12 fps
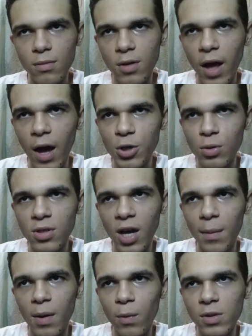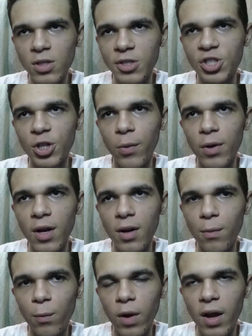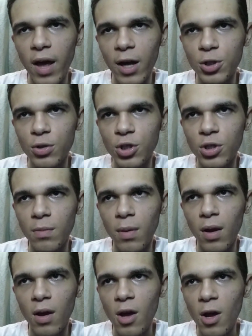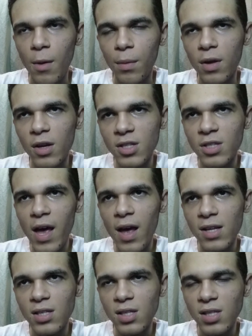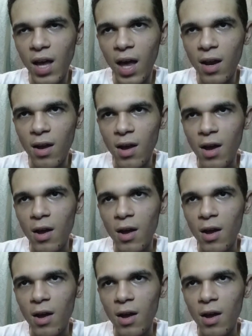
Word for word: the actual timing was slower than what it actually should be. Because as I said,